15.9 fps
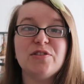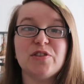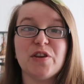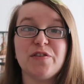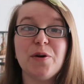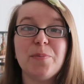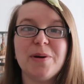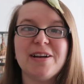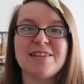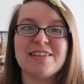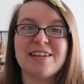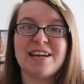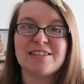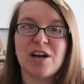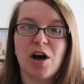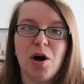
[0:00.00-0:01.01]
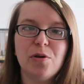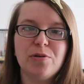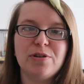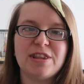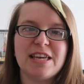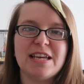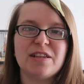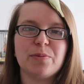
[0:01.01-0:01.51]
So if your birds like to hold
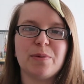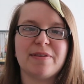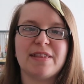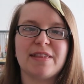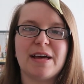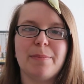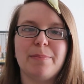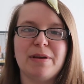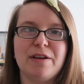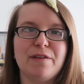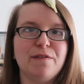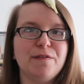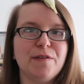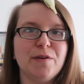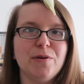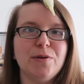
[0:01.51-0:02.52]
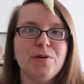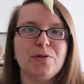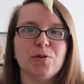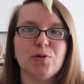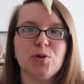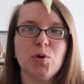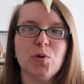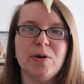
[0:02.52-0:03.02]
things, whether that be food
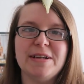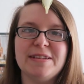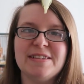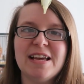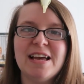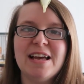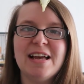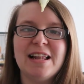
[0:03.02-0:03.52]
or toys,